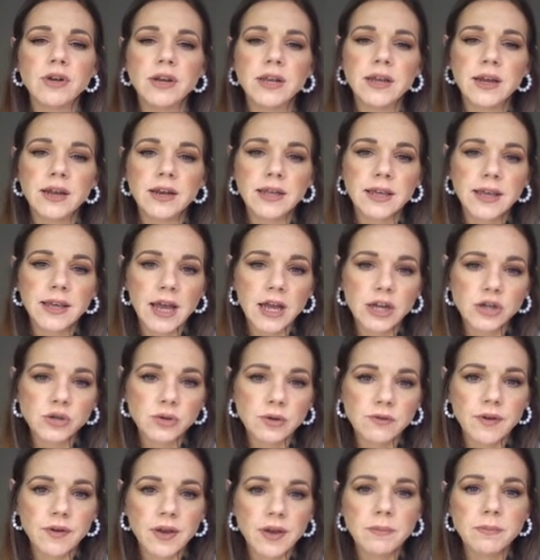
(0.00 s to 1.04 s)
like a really kind of
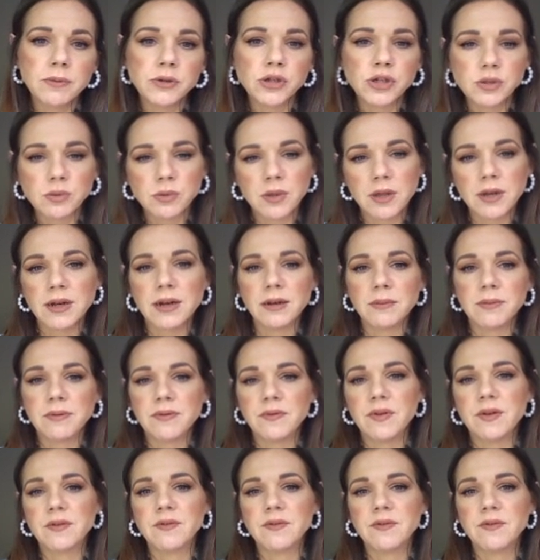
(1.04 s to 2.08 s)
casual vibe, but just with that little
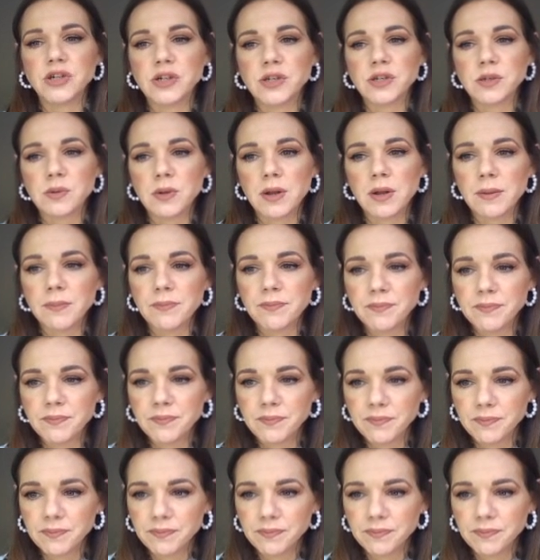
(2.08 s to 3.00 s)
bit of elevation as well.